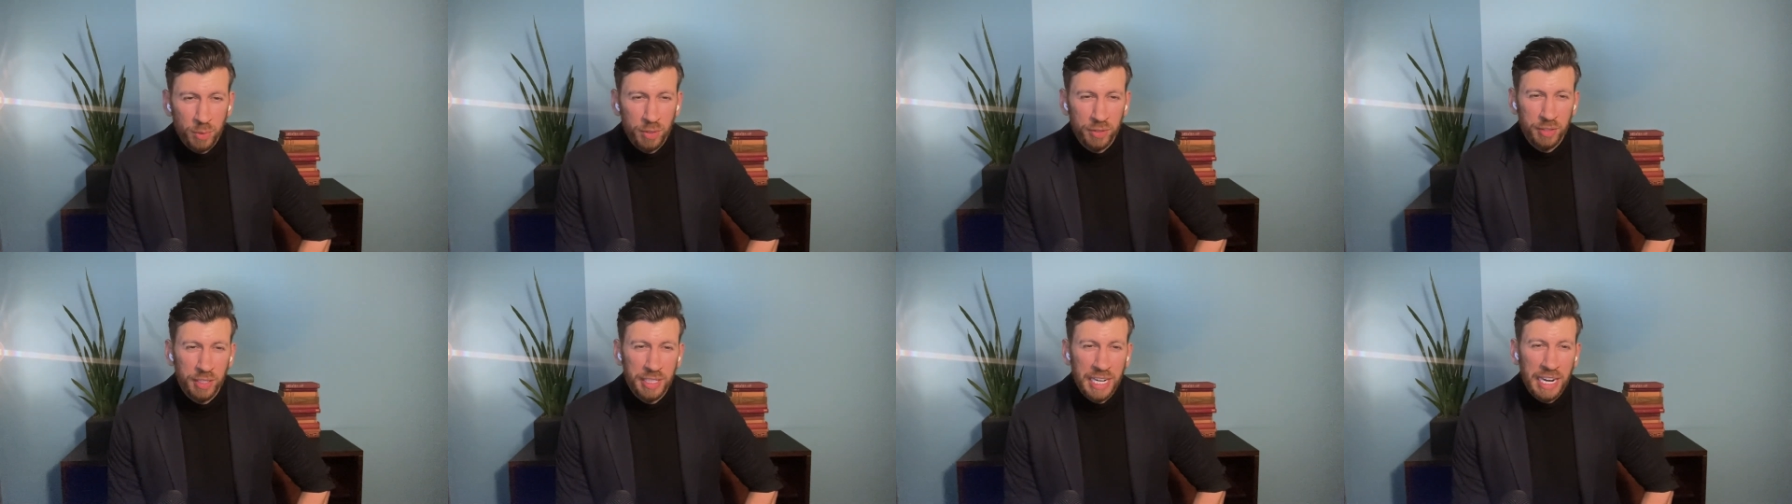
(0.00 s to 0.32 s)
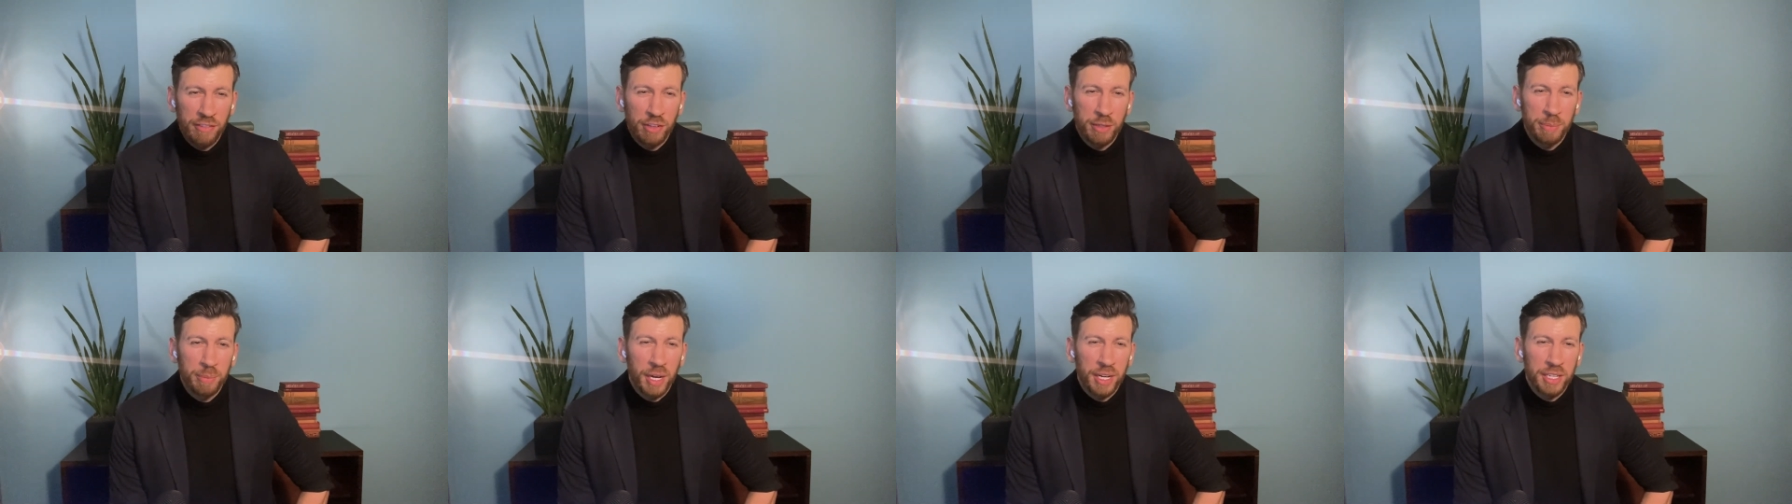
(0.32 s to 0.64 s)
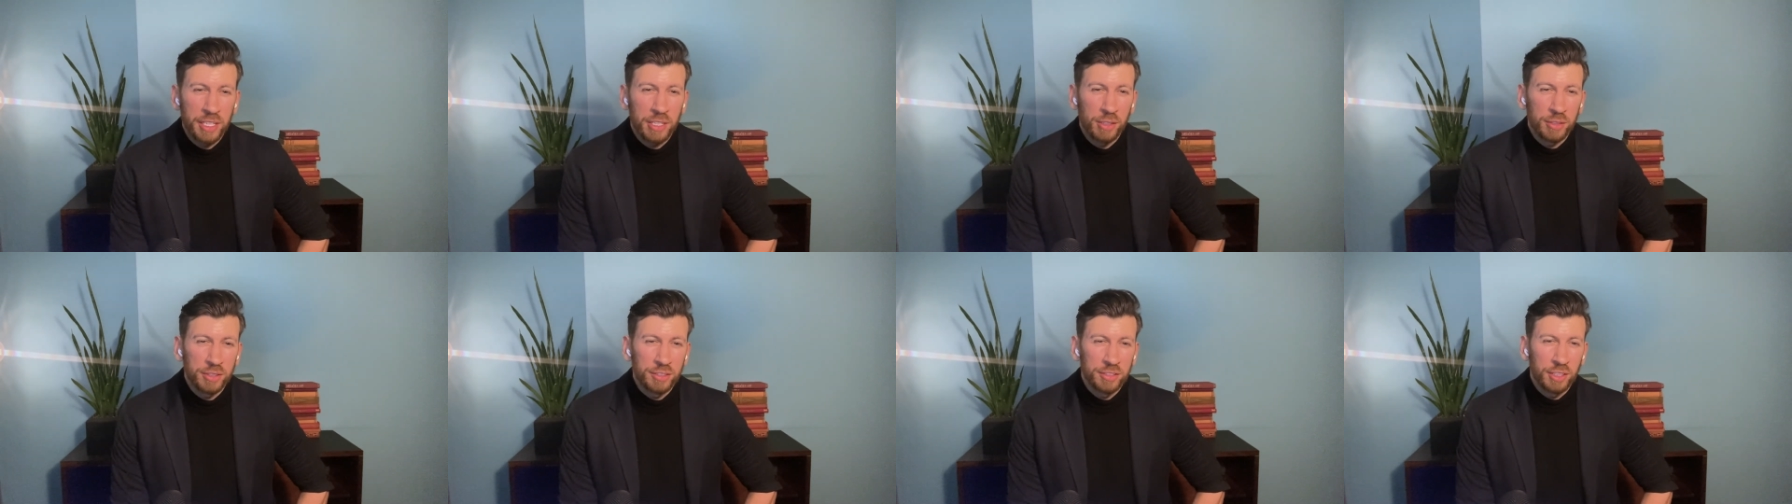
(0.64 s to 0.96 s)
was that
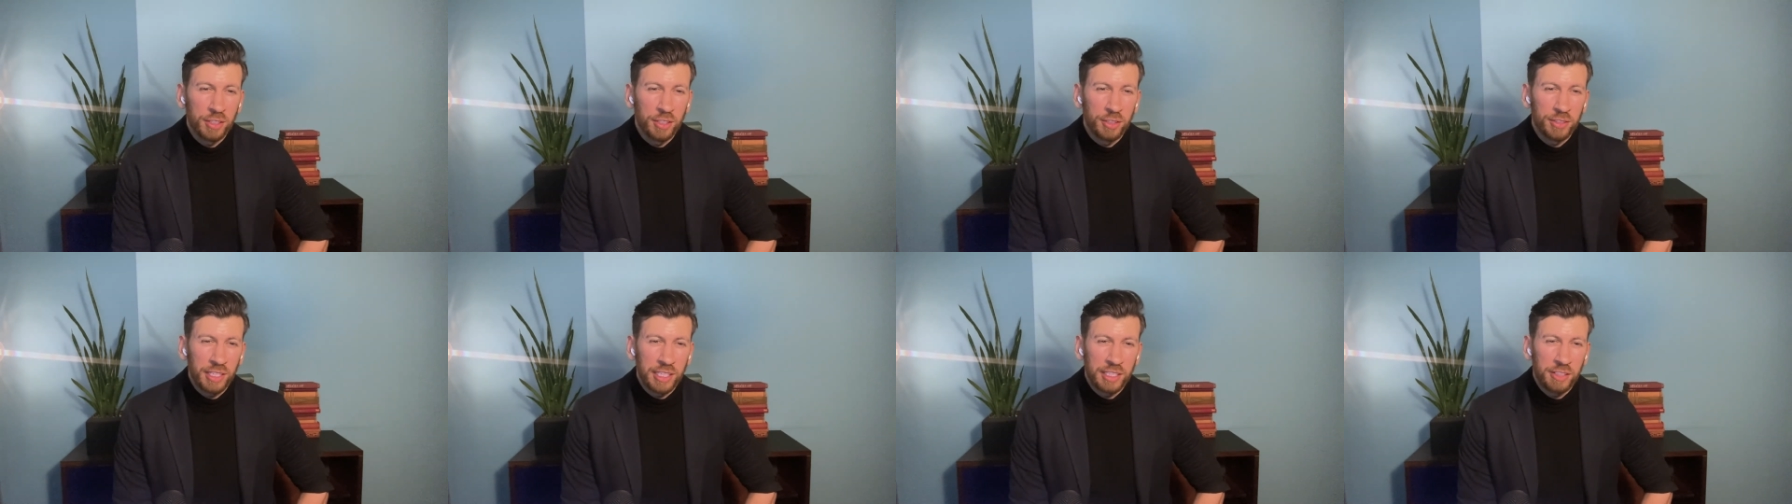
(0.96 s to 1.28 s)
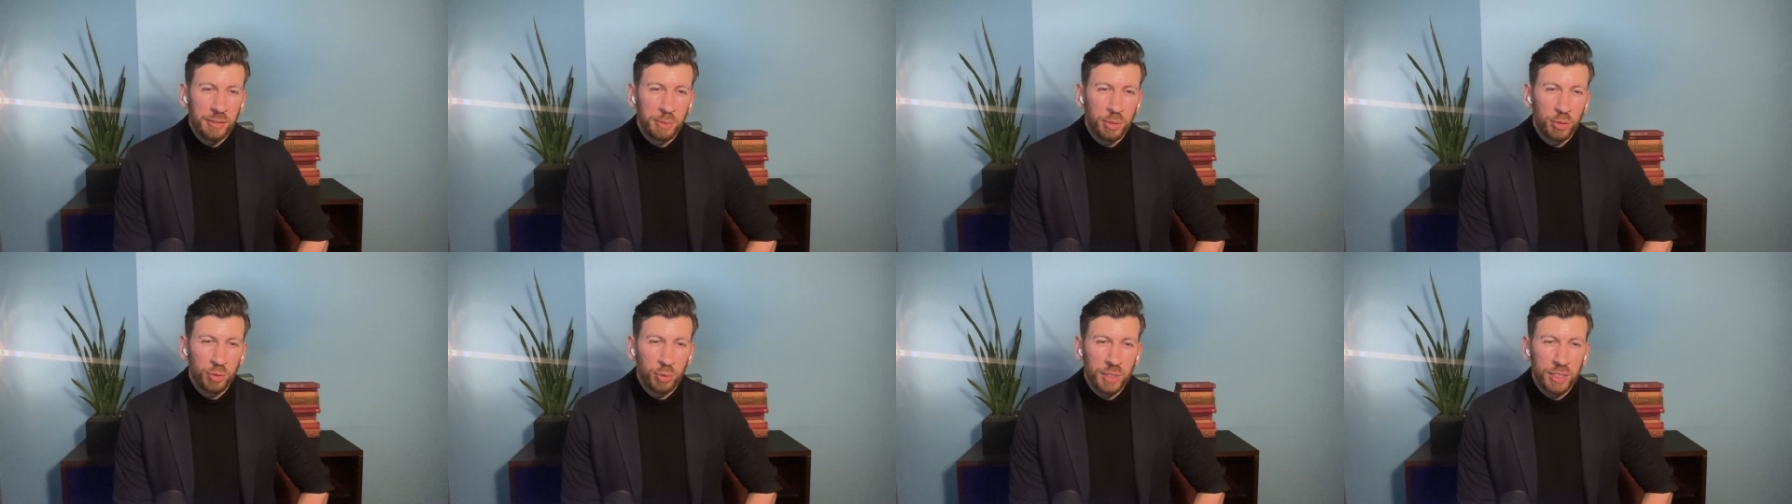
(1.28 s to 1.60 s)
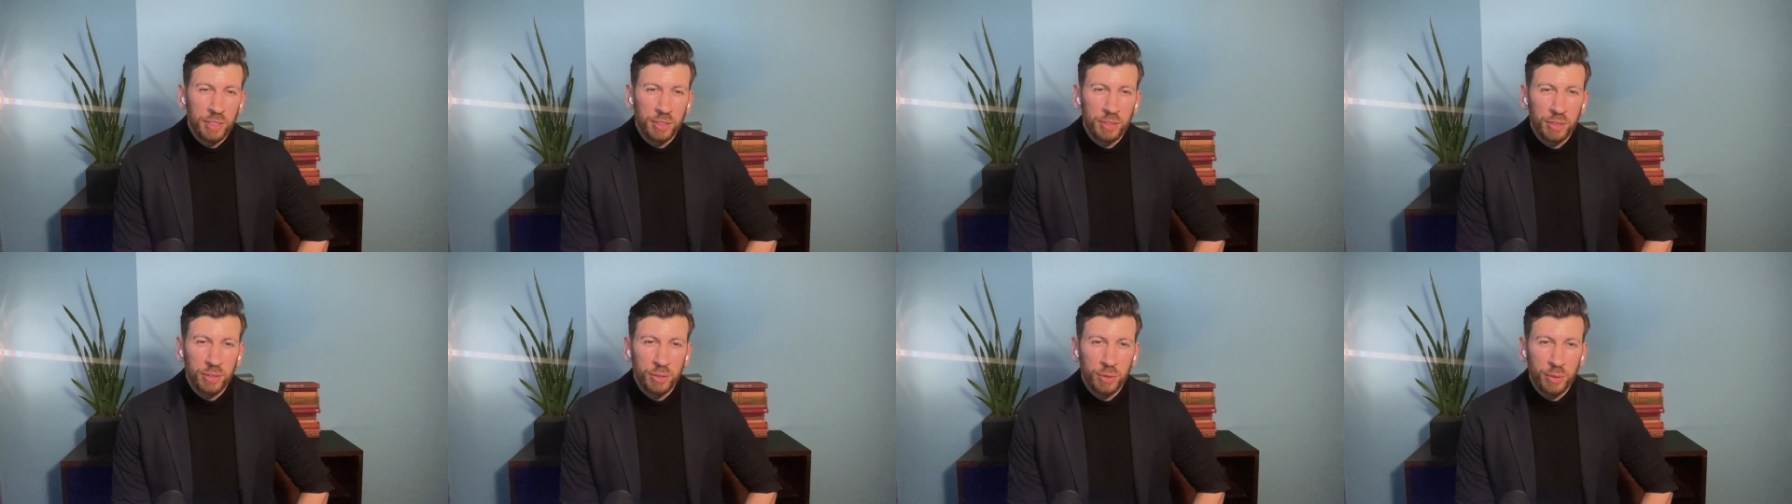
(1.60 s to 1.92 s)
everybody oscillates
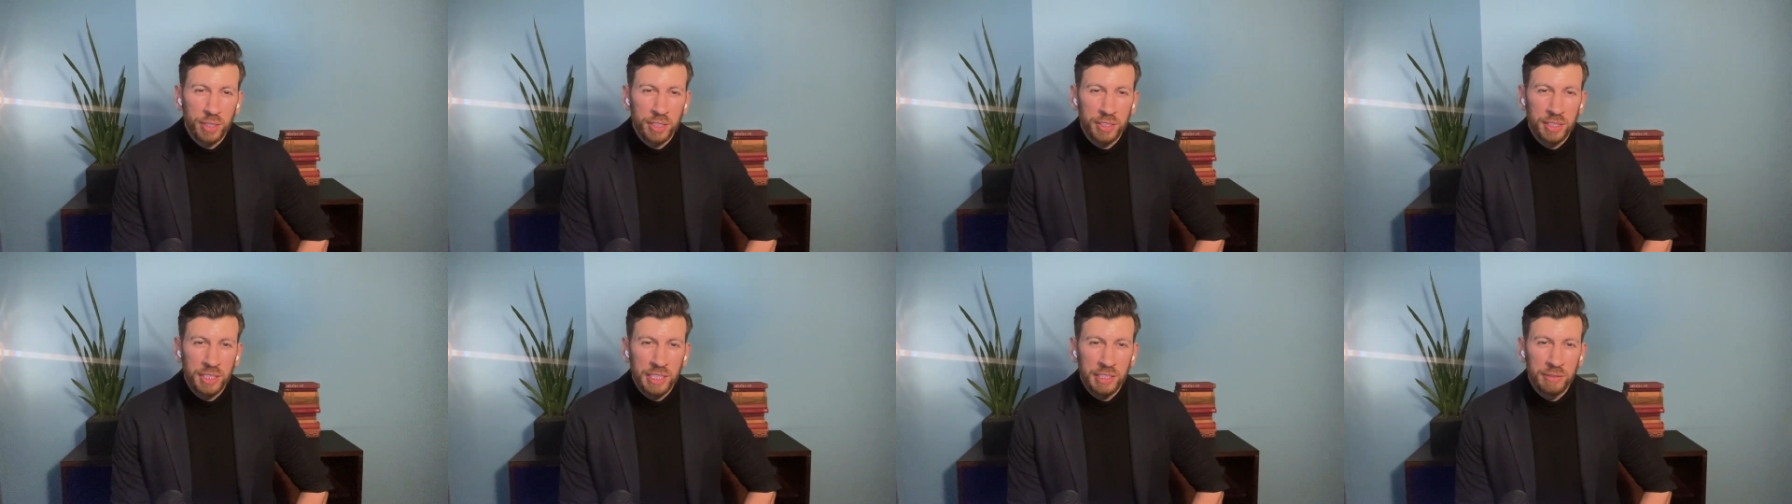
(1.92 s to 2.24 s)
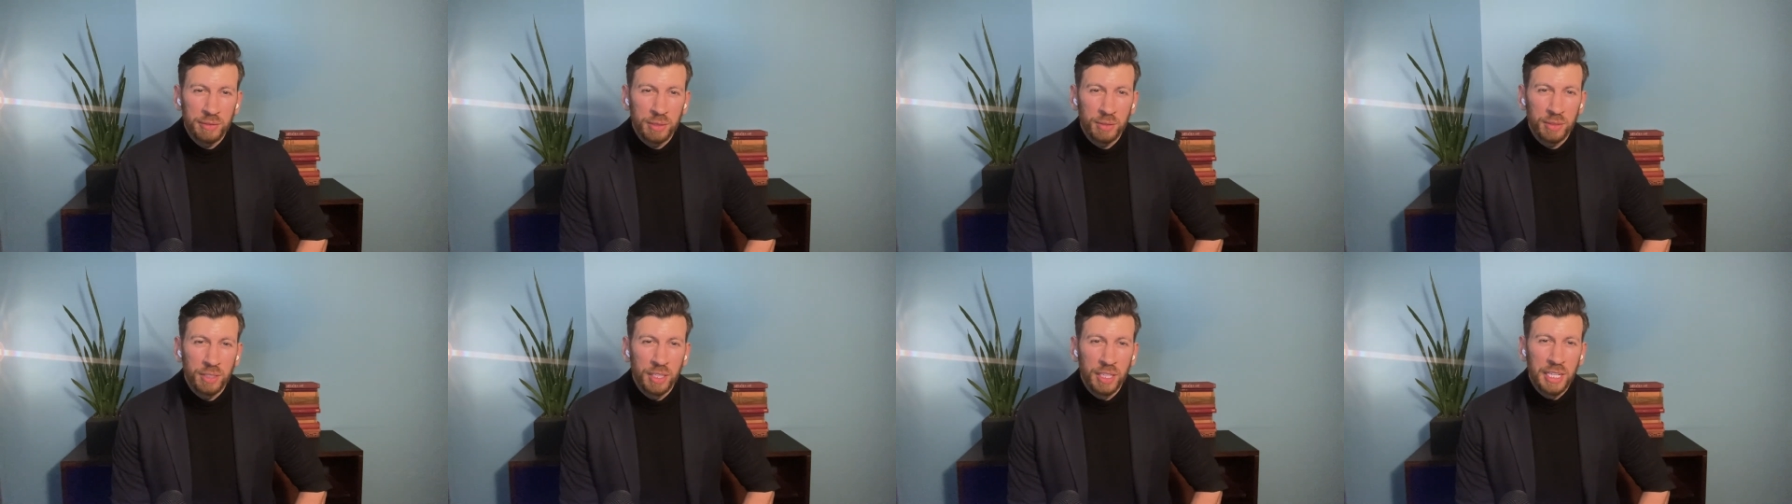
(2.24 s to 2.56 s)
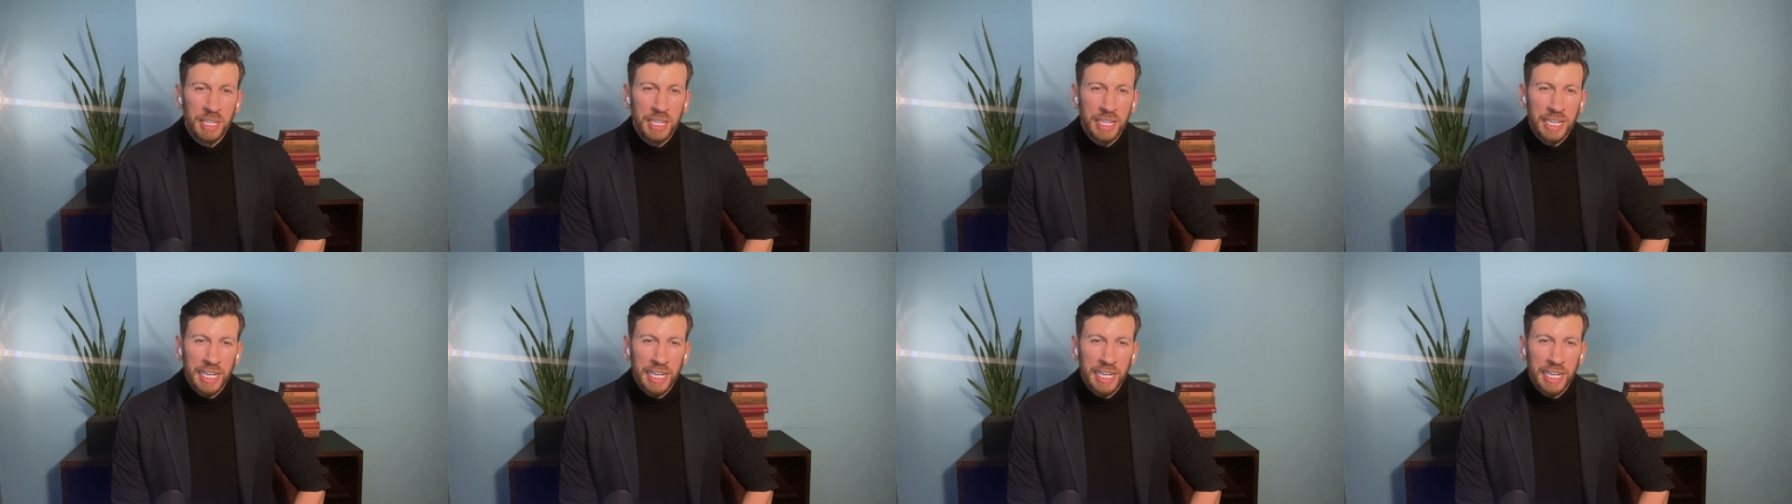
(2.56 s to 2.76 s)
between good and evil.